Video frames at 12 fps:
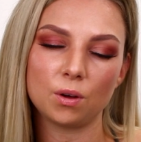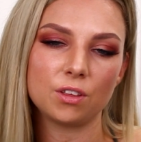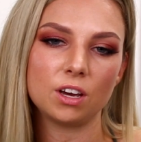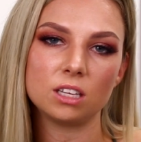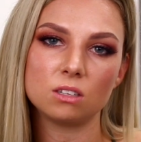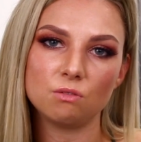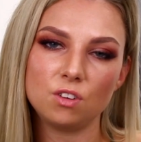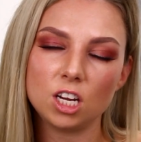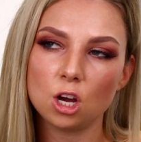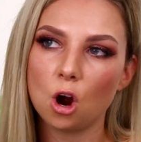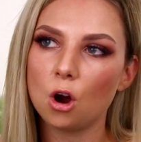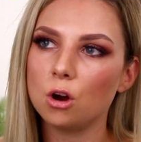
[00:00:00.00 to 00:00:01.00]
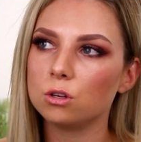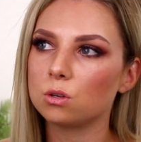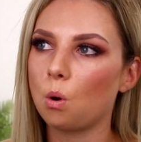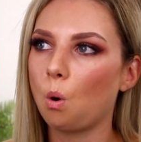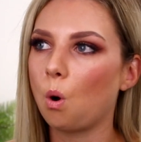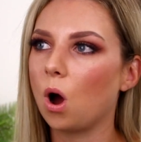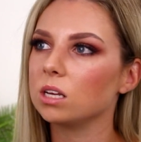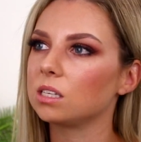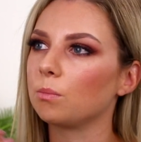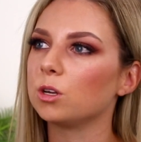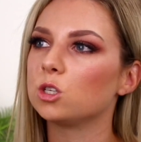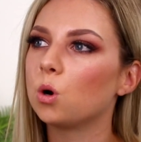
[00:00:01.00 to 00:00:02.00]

whether it's videos or someone